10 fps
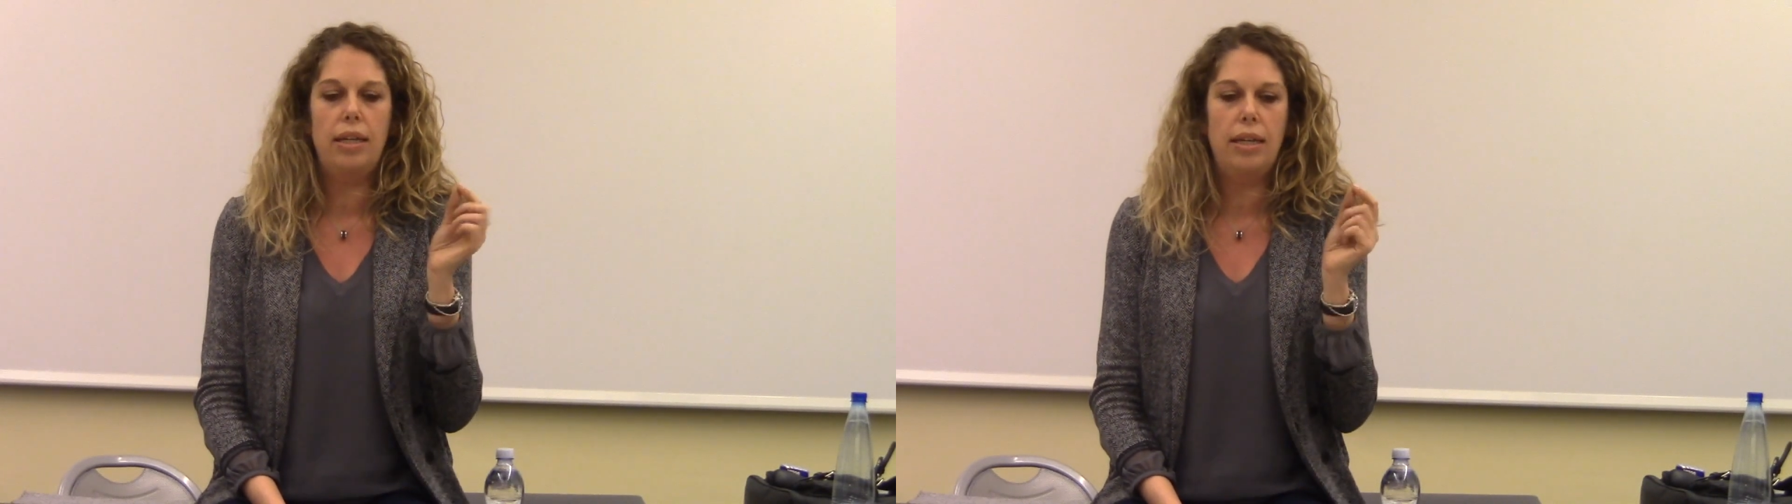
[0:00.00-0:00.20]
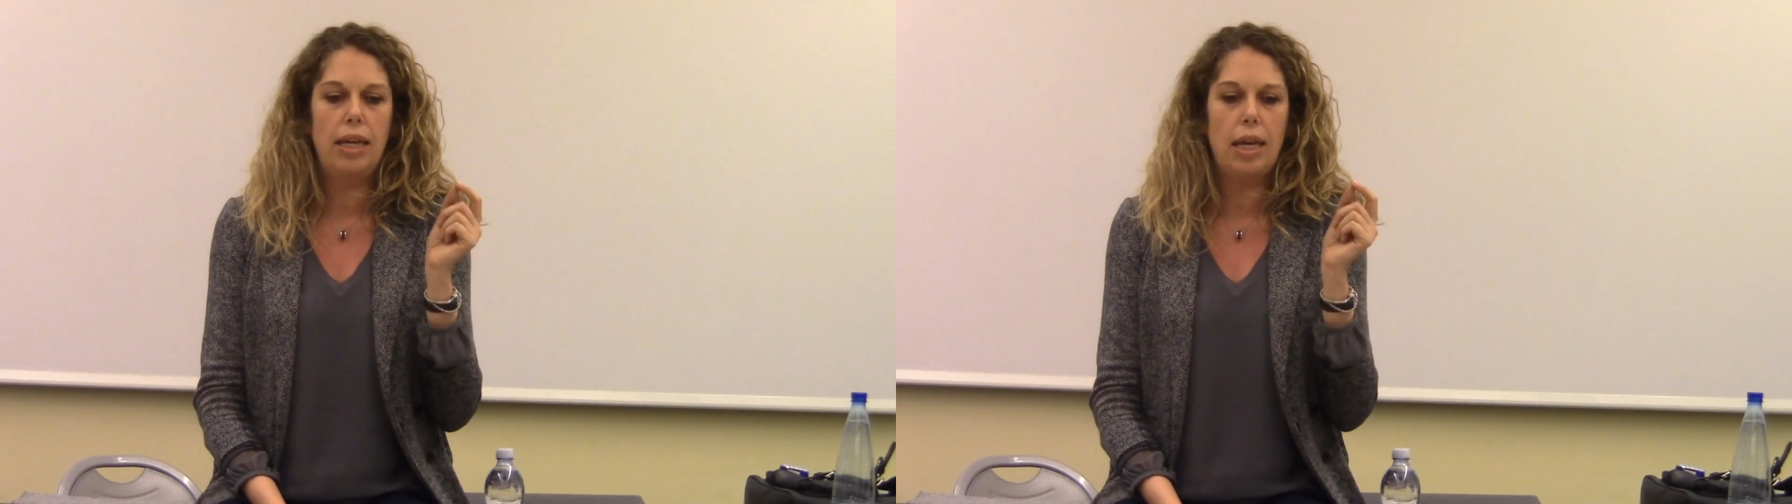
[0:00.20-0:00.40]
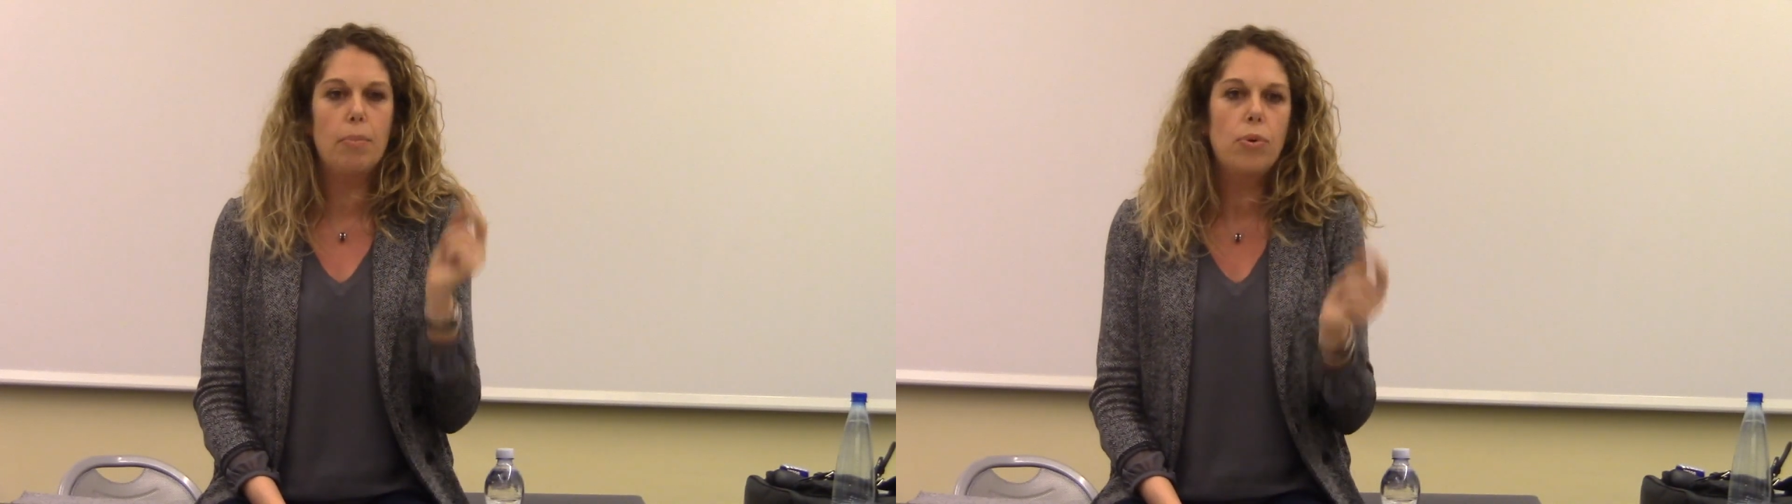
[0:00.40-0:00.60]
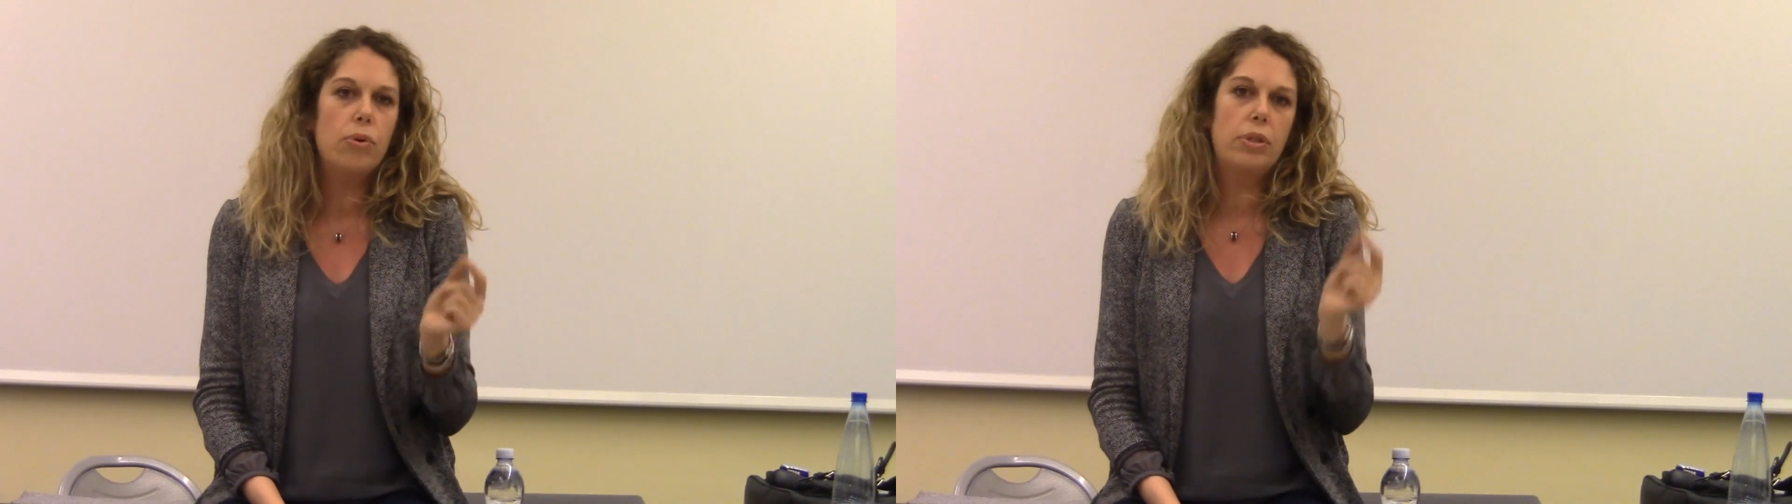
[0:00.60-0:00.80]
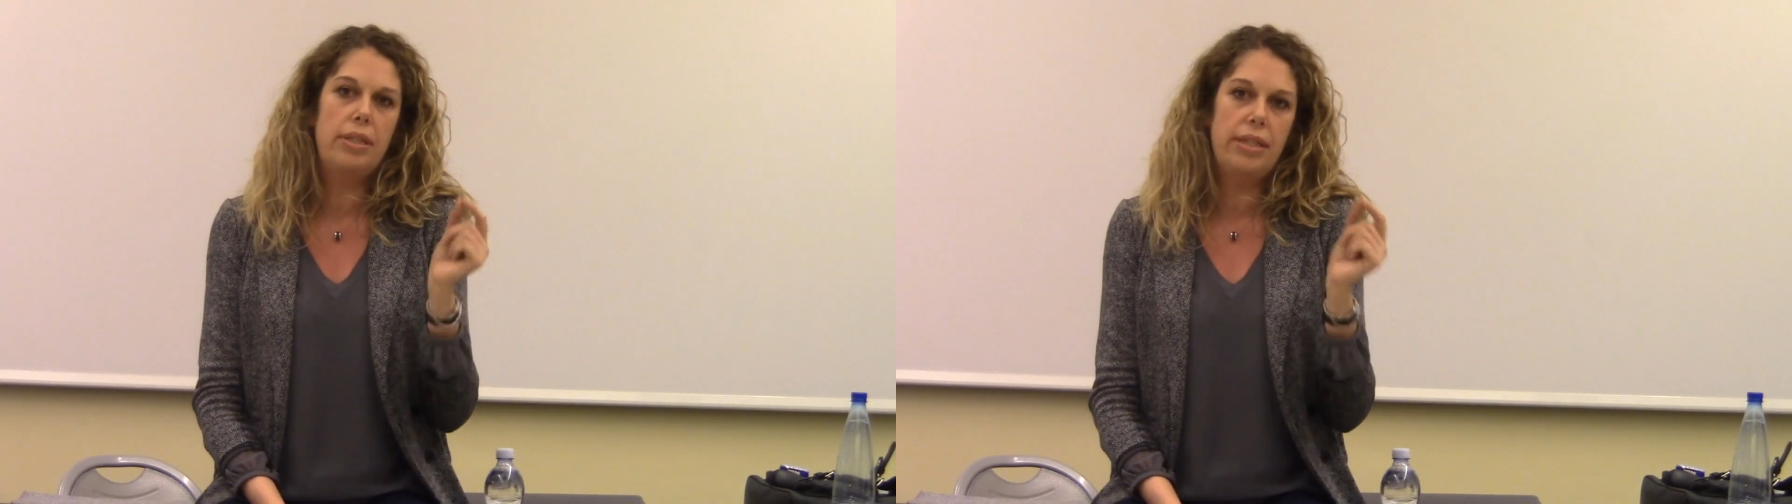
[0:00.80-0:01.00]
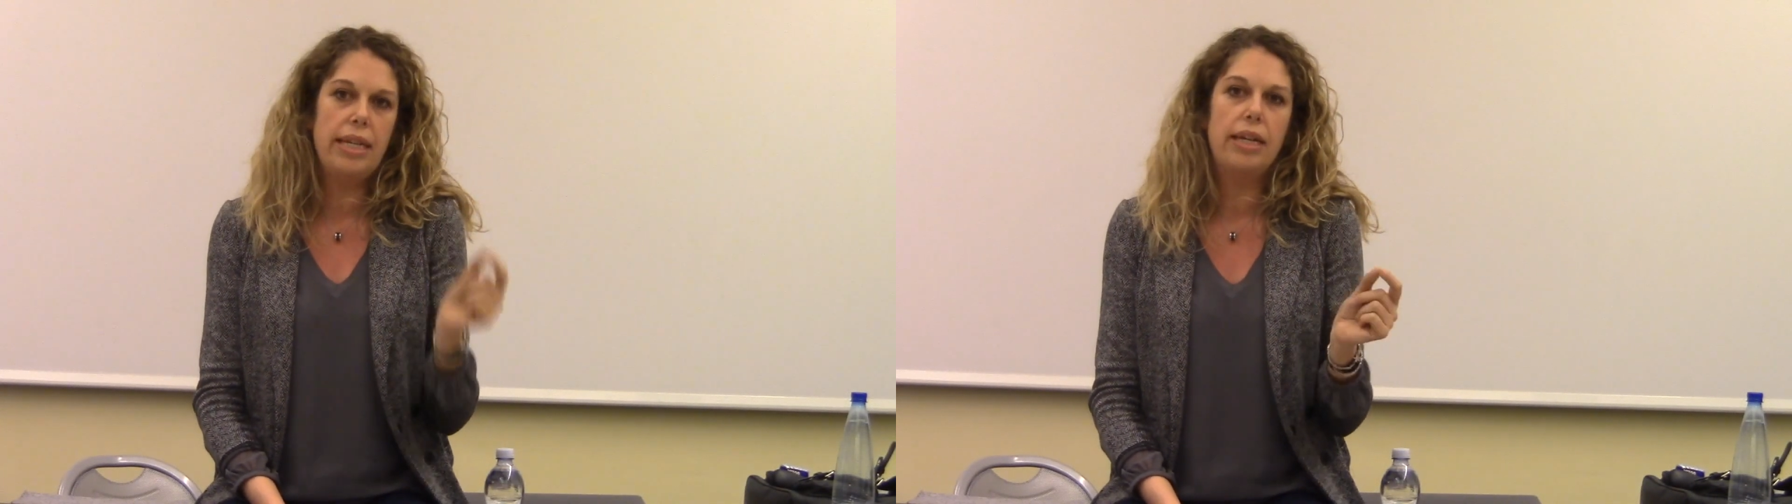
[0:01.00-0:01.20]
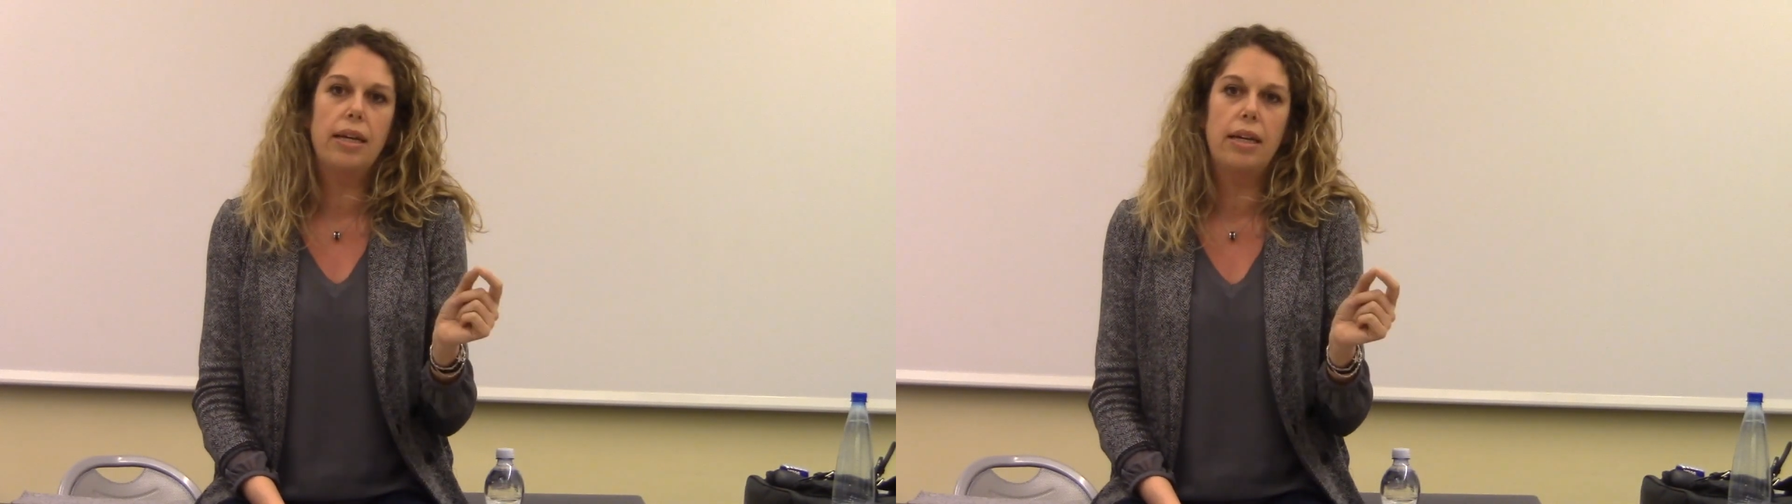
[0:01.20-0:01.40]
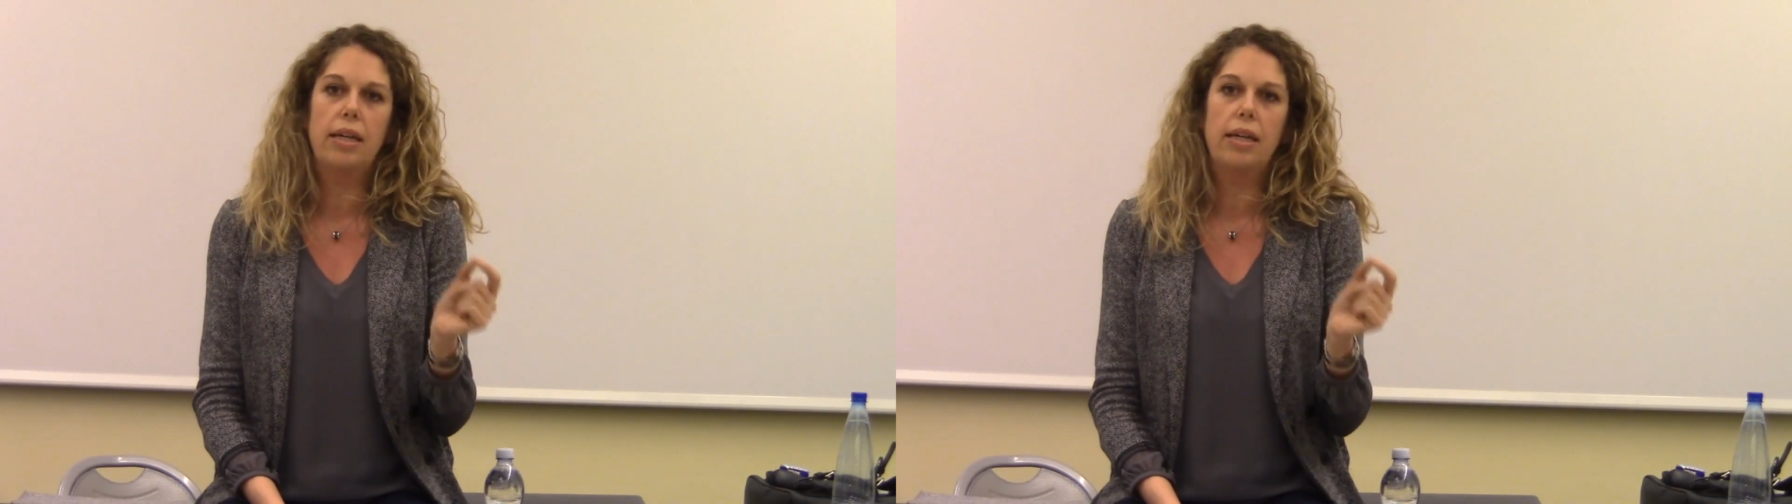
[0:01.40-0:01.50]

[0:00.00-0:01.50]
a boat sinks,